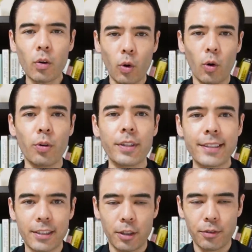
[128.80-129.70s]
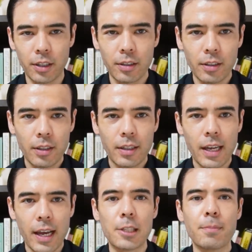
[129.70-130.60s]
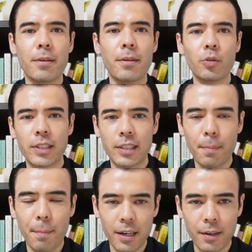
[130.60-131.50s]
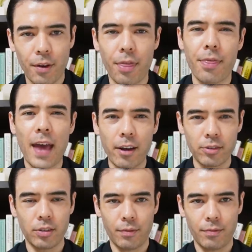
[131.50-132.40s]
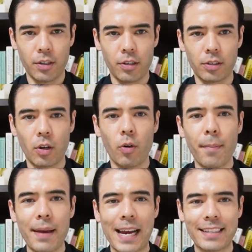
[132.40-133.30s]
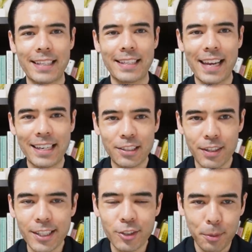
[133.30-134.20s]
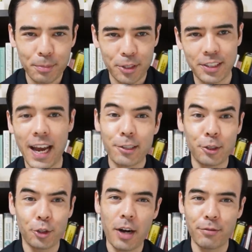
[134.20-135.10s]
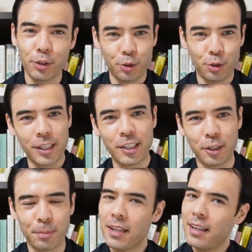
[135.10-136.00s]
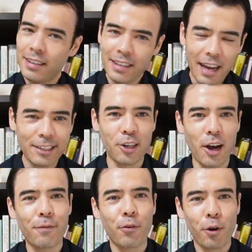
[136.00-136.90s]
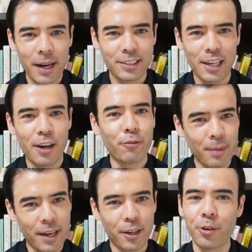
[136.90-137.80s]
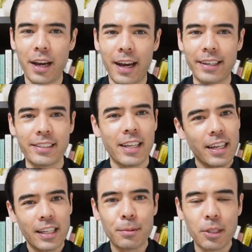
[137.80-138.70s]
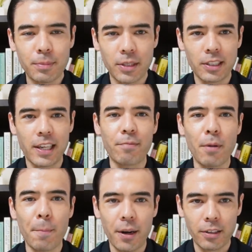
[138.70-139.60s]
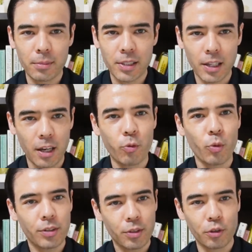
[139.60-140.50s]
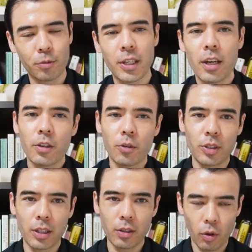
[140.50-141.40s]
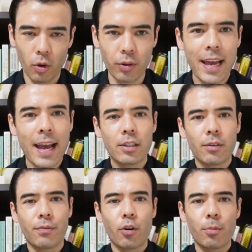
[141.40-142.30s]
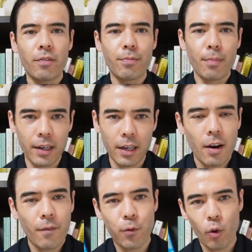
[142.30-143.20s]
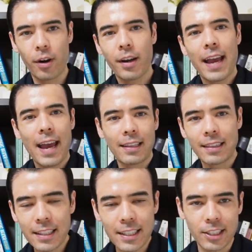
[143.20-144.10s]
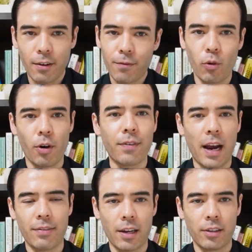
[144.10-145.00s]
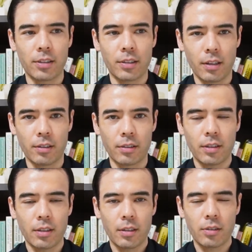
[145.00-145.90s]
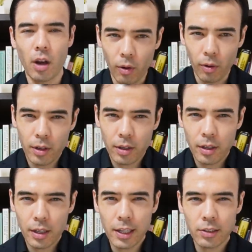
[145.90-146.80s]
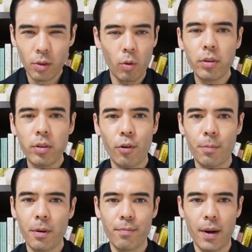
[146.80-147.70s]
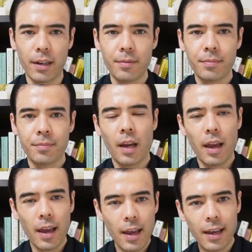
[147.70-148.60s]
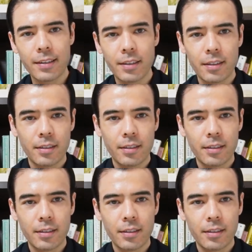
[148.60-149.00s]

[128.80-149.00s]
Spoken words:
gold, silver has been used as money for thousands of years, going back to the age of the Egyptians. I actually traveled to Egypt. I saw for myself with my own eyes, Egyptians have been burying themselves with tombs using gold as a form of money for at least 4 or 5,000 years. So it's the oldest form of money and